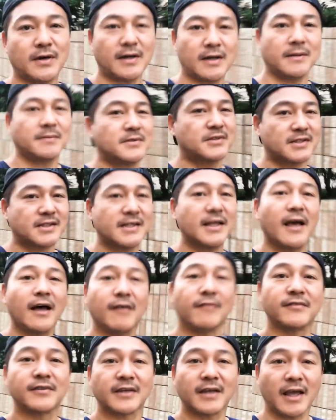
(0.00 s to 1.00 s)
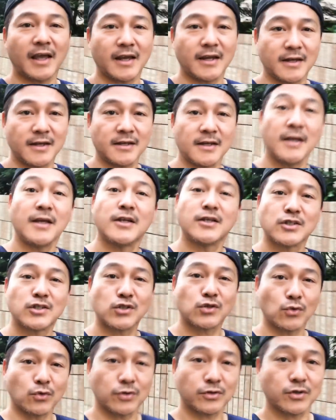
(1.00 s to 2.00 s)
I'm just having a
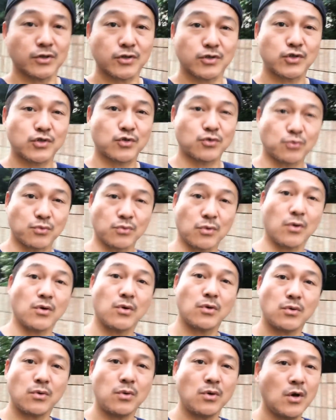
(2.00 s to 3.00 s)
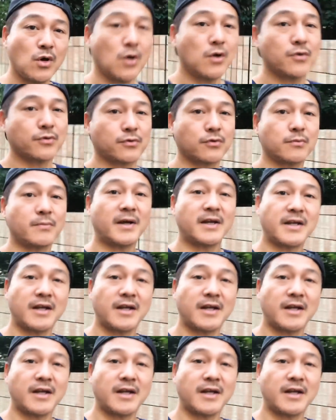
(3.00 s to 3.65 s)
short stroll through my